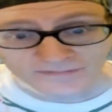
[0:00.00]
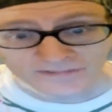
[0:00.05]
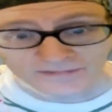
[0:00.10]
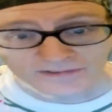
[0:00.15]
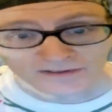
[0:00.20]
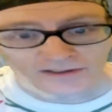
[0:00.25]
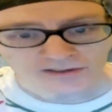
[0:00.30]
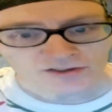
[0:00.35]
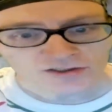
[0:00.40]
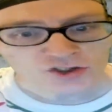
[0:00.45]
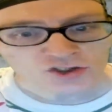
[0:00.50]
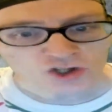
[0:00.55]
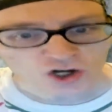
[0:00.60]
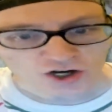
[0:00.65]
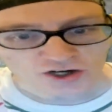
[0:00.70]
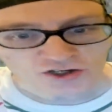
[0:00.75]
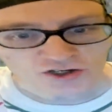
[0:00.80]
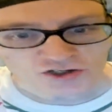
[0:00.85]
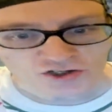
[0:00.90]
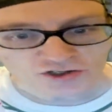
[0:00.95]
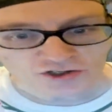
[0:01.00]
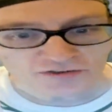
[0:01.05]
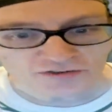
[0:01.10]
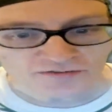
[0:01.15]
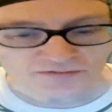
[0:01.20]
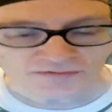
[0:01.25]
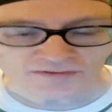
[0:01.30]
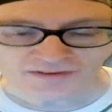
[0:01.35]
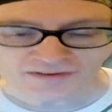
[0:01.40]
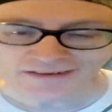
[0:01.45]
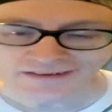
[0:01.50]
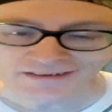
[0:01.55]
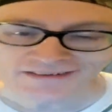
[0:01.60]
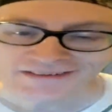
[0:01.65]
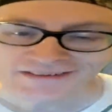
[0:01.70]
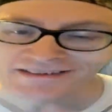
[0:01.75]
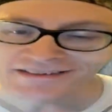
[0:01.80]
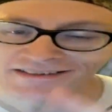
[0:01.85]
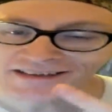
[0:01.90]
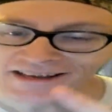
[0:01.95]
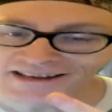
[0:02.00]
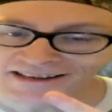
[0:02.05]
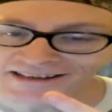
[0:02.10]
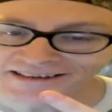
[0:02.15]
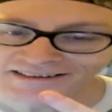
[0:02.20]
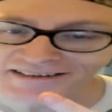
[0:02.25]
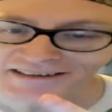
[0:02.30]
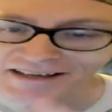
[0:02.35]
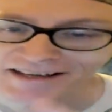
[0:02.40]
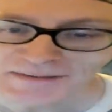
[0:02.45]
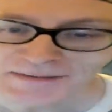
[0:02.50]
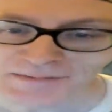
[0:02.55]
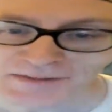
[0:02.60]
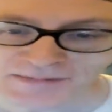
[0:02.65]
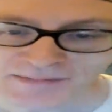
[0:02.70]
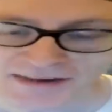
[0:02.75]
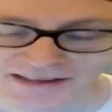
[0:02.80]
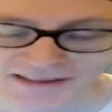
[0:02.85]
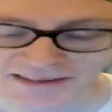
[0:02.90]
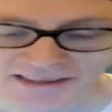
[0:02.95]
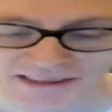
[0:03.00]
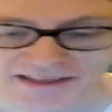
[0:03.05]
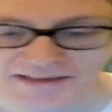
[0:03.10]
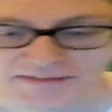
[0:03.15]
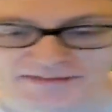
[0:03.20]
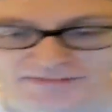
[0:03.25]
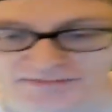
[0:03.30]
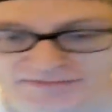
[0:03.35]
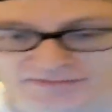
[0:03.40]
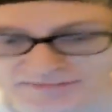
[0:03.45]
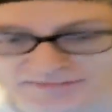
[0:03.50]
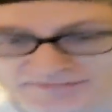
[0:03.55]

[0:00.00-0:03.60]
the Chargers for the second time in my life.